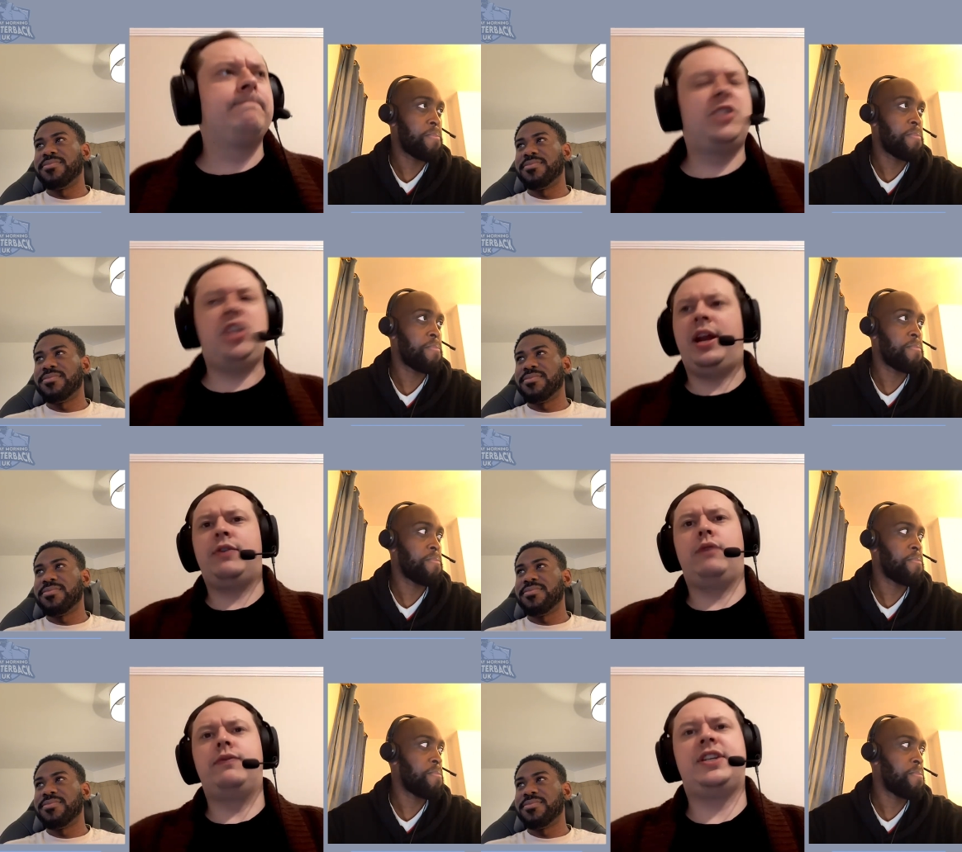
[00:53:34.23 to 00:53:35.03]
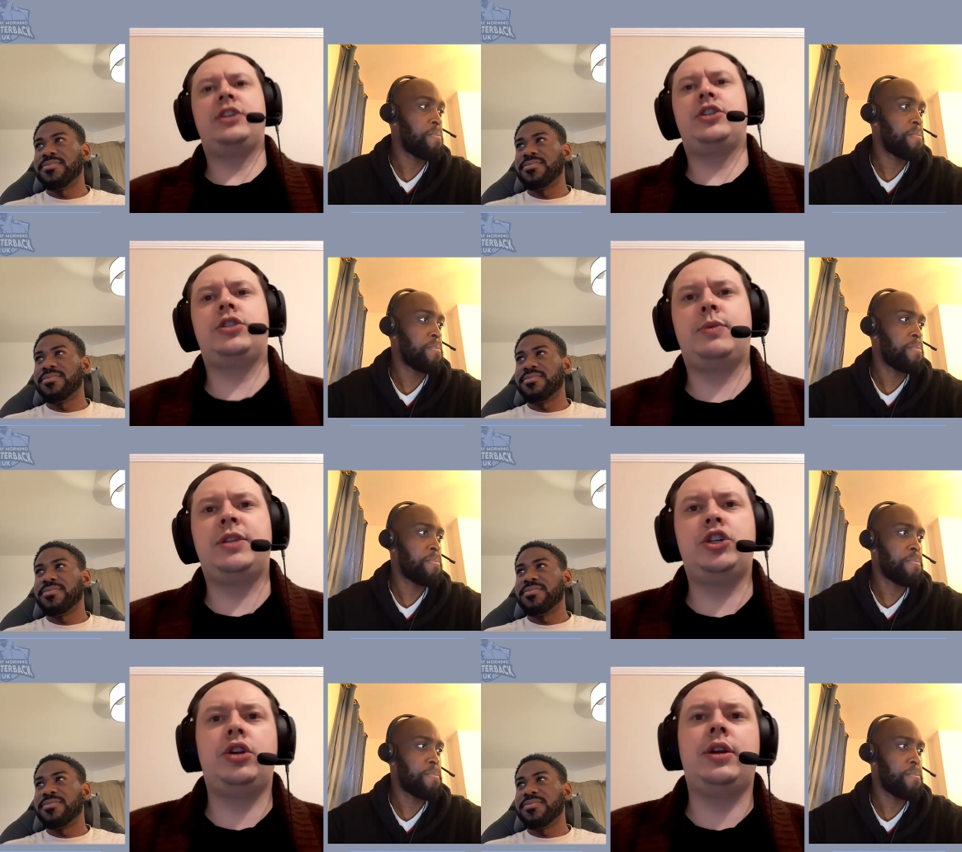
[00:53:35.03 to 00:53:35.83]
Speaker 1: started having conversations when
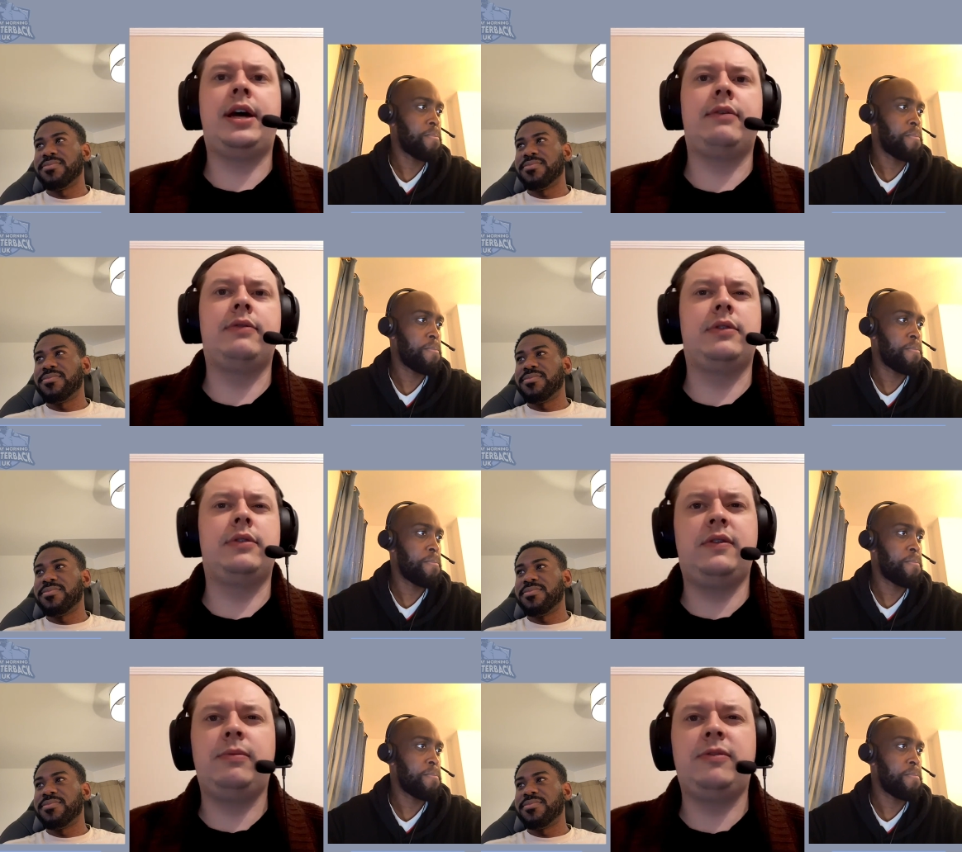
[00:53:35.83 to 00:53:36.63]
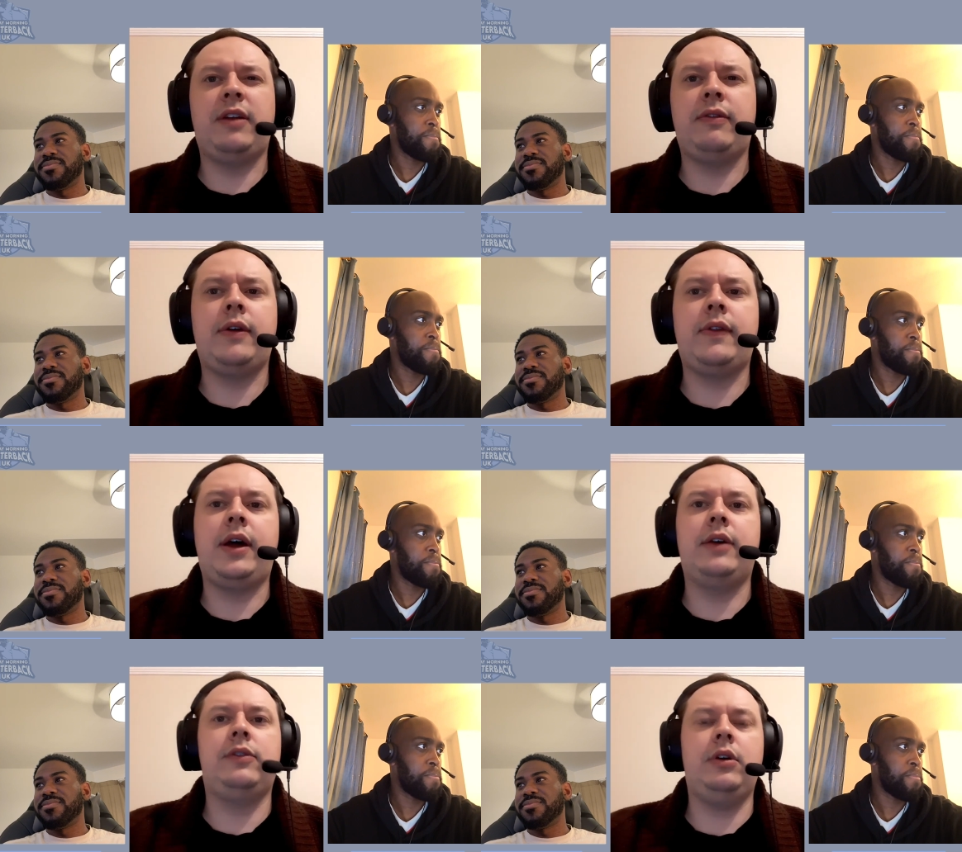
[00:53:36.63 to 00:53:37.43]
they shouldn't have, and some stuff around
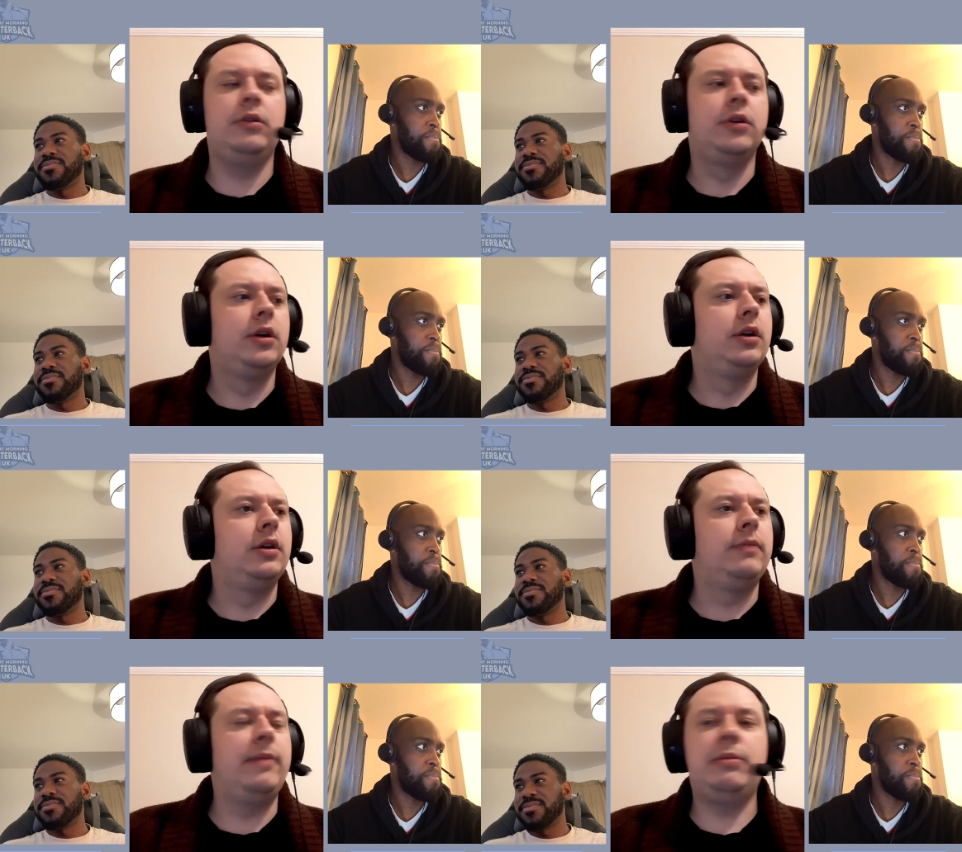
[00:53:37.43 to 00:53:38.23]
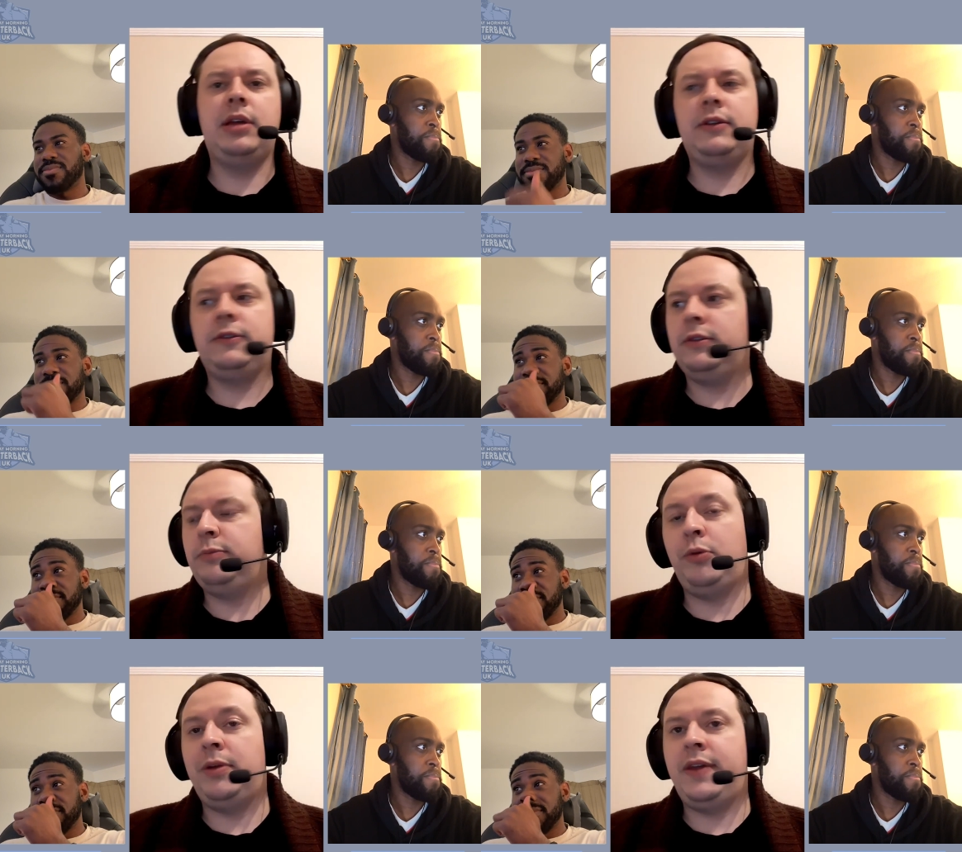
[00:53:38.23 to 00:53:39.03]
that. So maybe that's it's
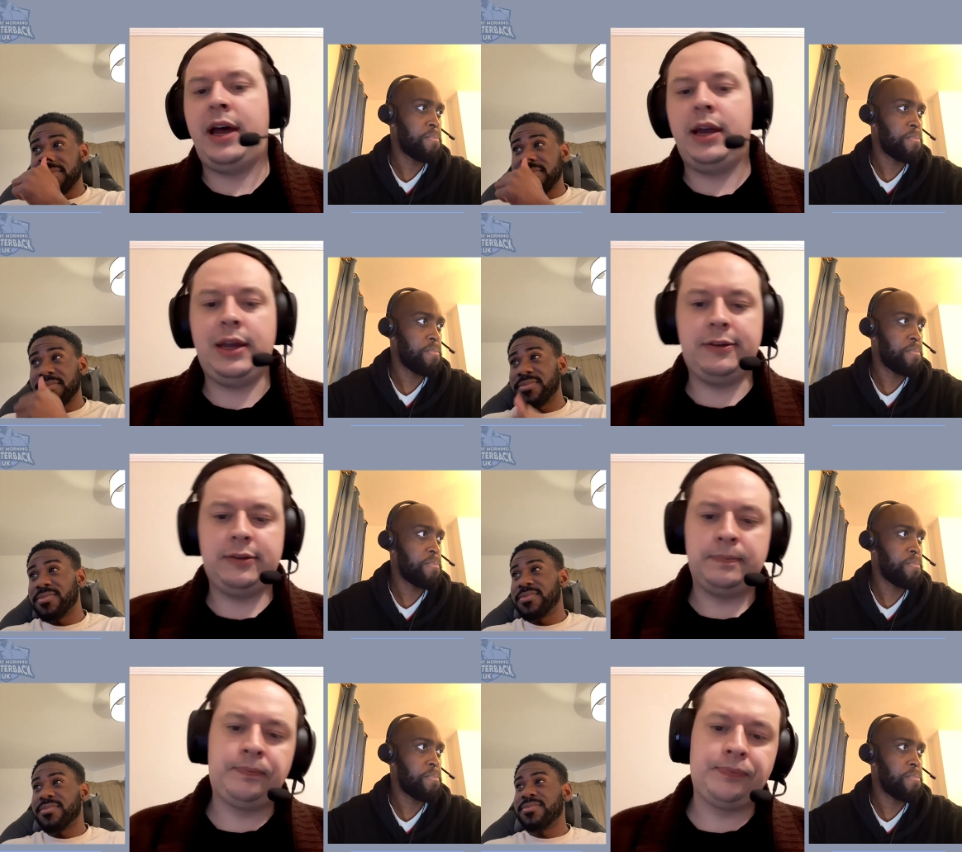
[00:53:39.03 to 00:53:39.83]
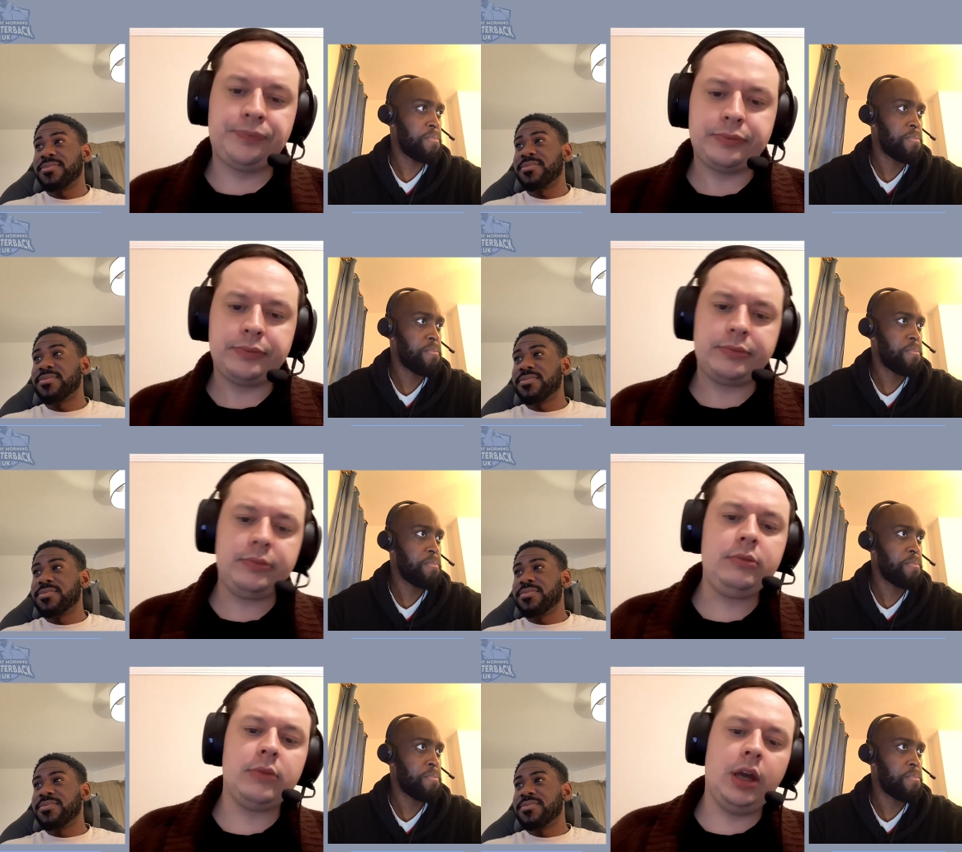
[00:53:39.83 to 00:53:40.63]
probably that, I guess.
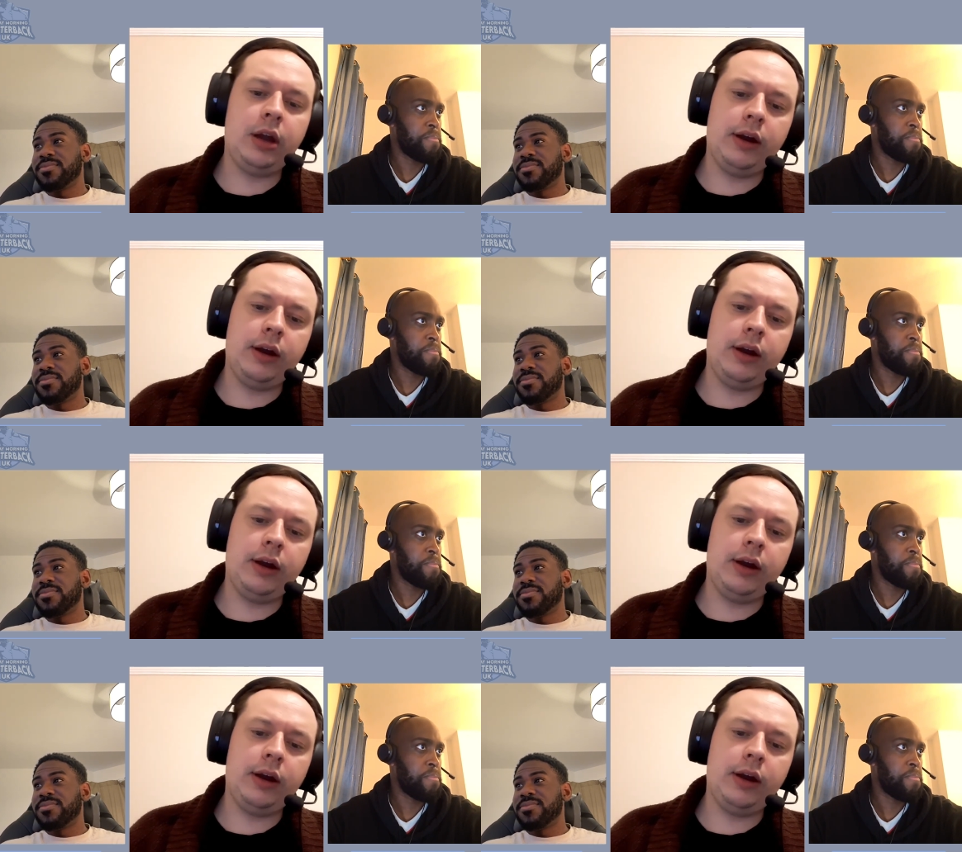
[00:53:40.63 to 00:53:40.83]
All